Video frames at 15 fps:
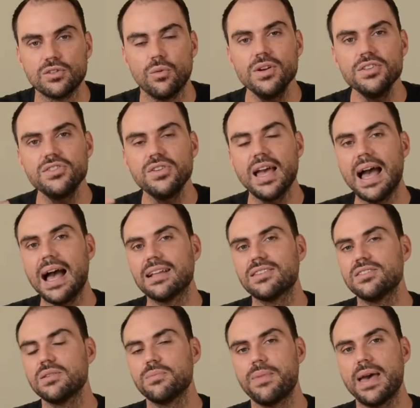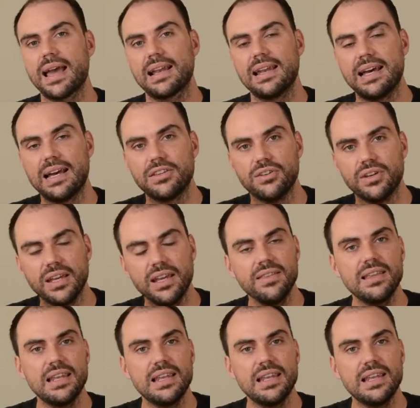once you're out to the back line, you're in